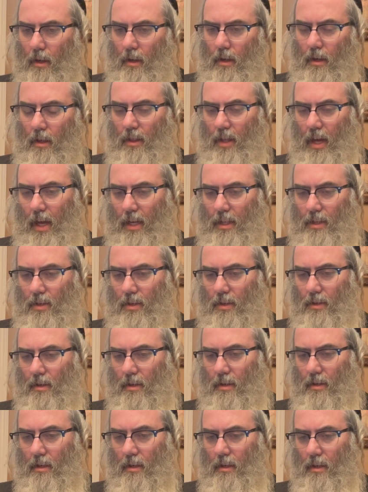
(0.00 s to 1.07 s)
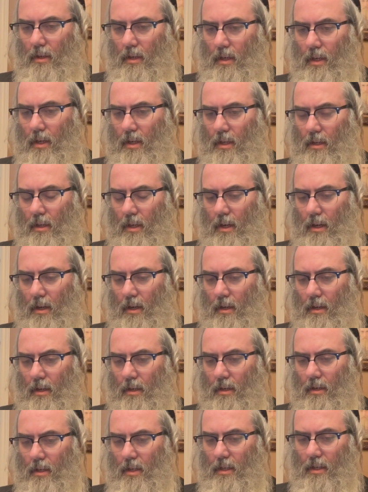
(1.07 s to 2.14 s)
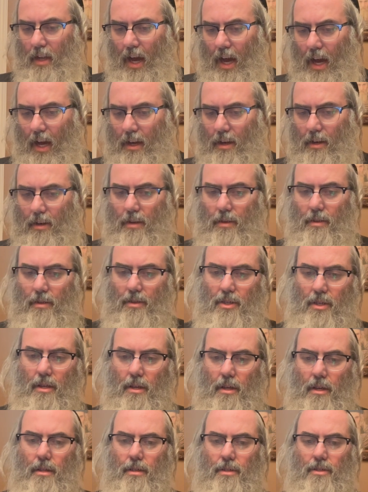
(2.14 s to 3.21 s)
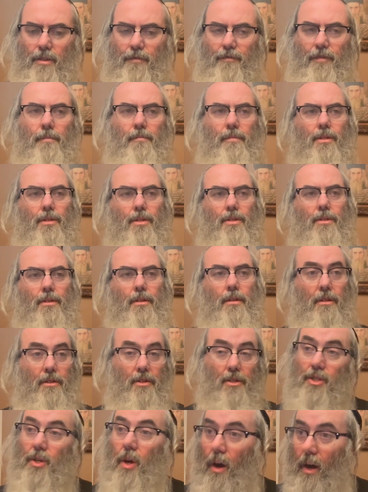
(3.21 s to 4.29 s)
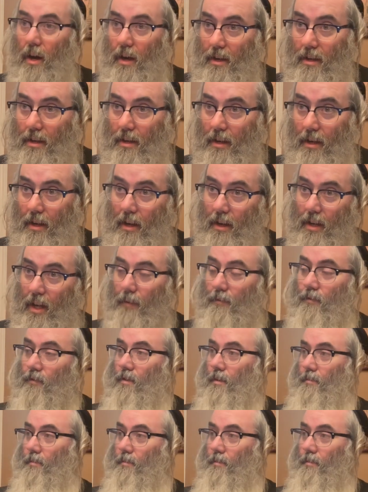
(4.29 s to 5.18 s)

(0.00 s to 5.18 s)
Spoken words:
that in Nach there's a famous song, comes from a